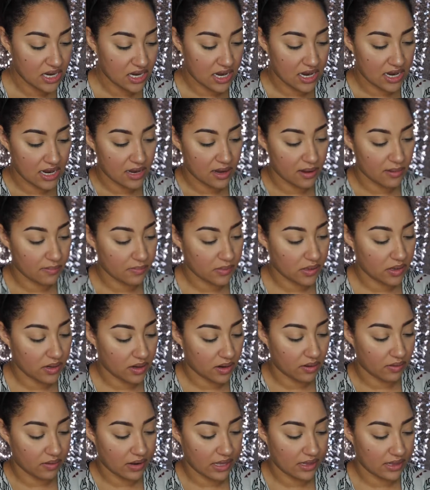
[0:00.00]
You
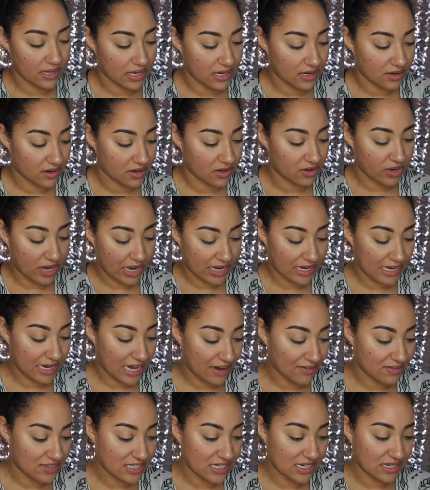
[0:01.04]
know, and then granted,
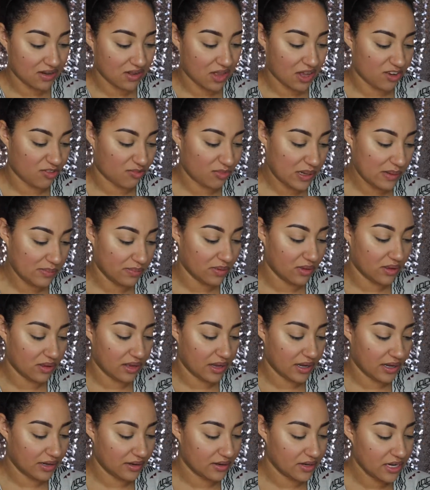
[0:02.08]
I've seen a lot of people
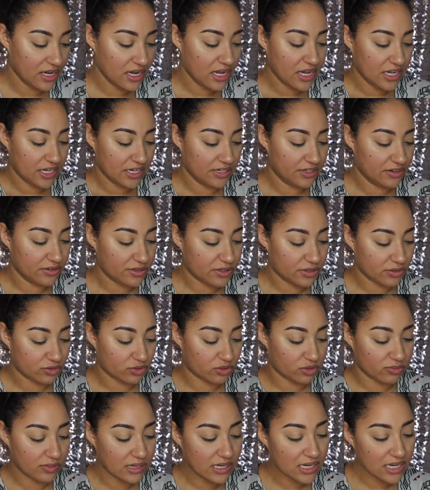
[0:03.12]
on, you know,
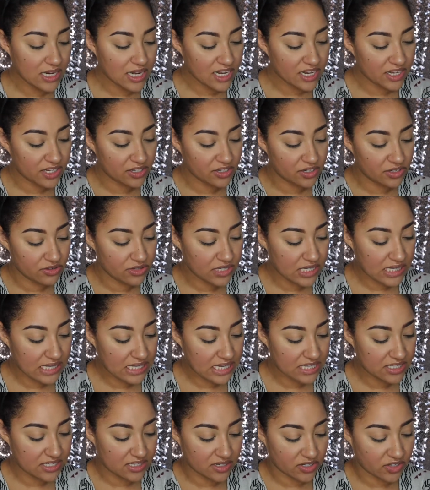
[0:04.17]
social media using
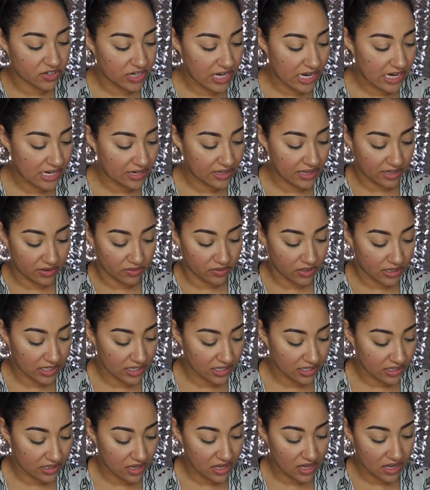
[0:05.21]
these and creating like really
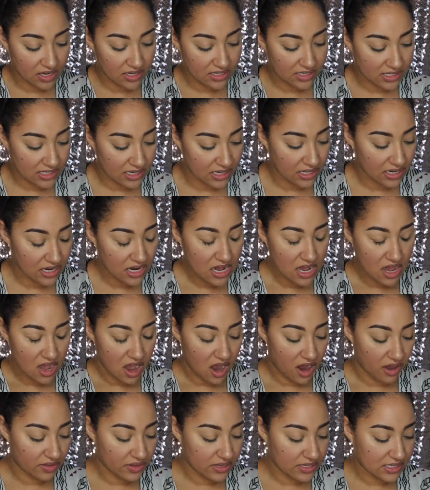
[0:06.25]
good looks and
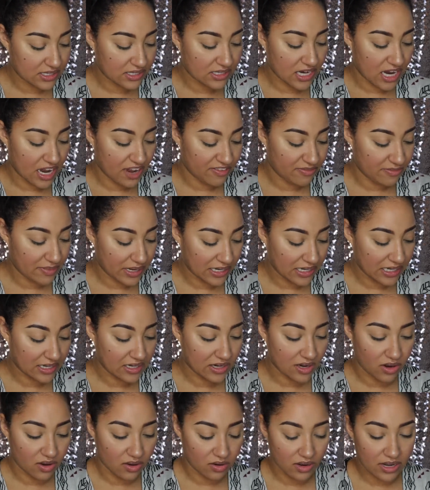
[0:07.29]
all this stuff, but you
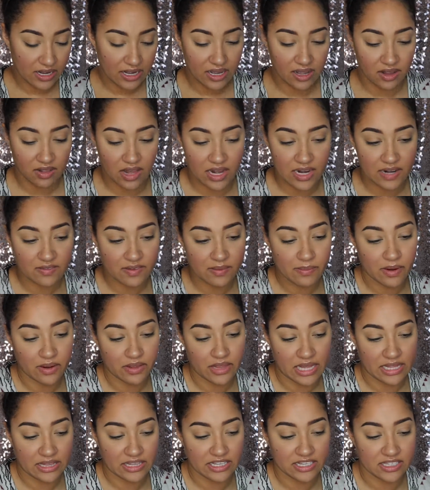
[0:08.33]
know, a lot of them are
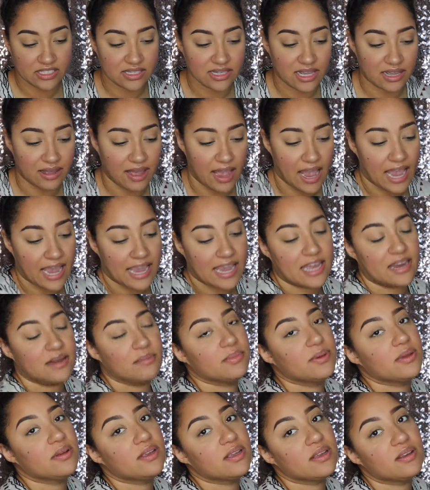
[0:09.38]
like these high-end
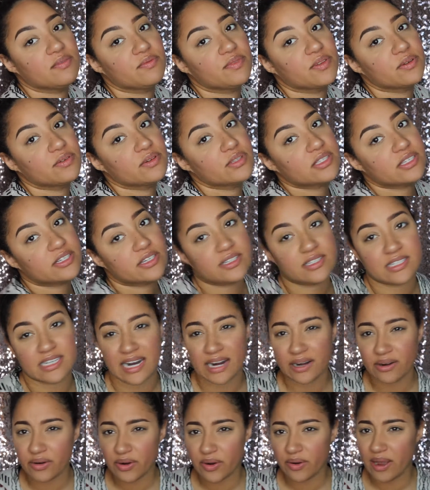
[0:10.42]
beauty influencers, and
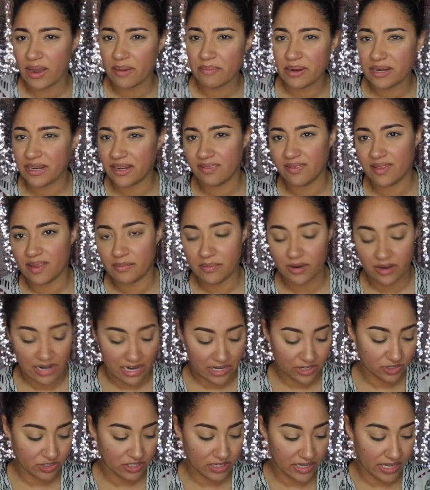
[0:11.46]
I don't know how many of them are
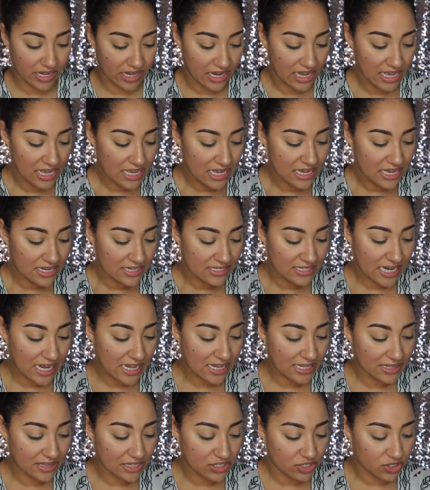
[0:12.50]
actually like
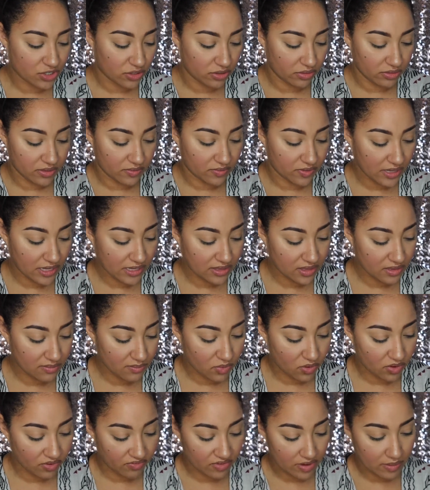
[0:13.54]
telling the truth. I feel like the
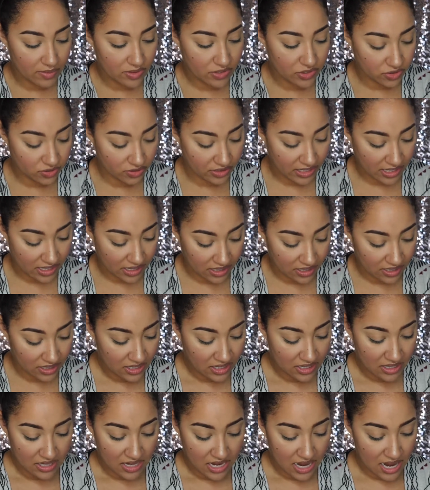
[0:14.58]
more famous you get,
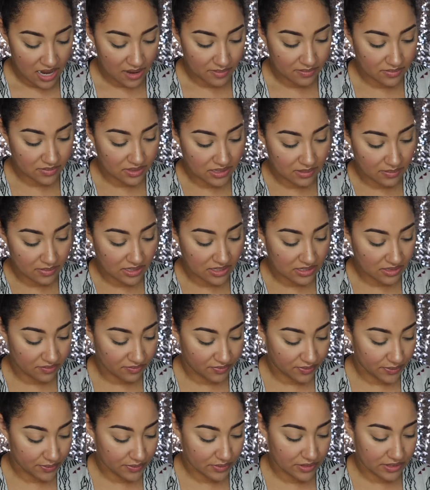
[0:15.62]
some of these
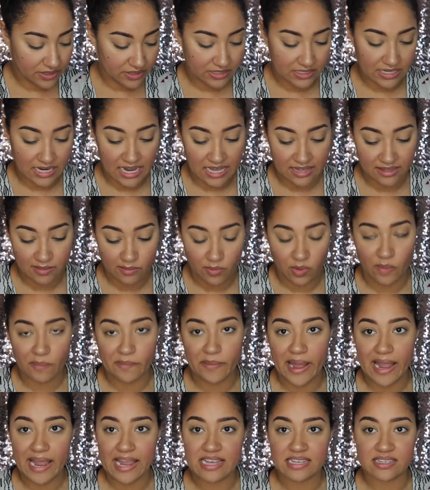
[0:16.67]
influencers get, the more
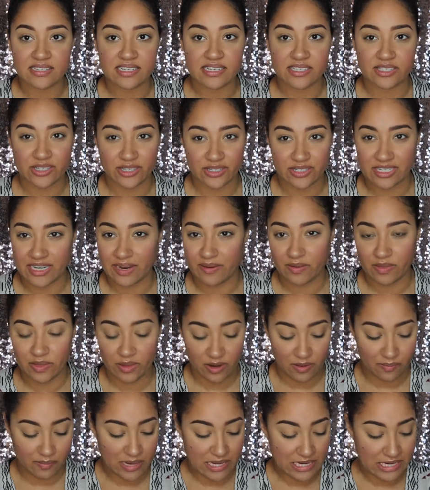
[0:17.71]
biased they start to get with
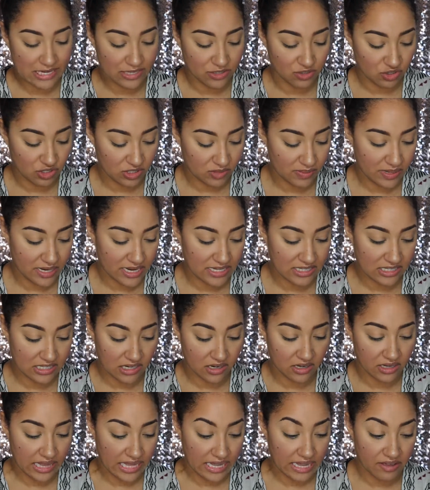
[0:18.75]
their opinions, just because
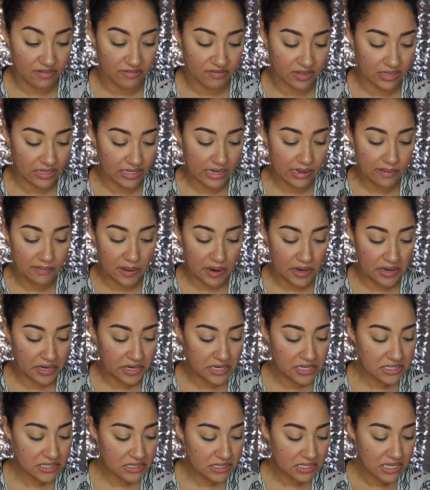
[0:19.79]
they're like affiliate
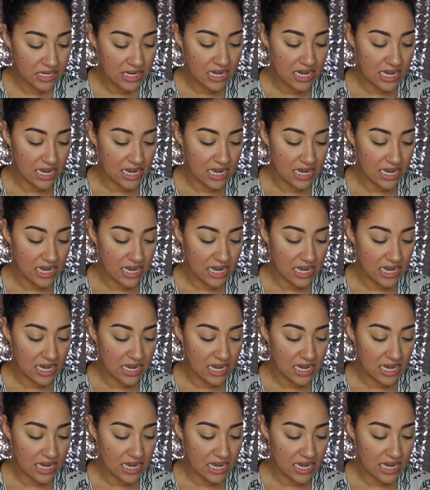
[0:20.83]
partners.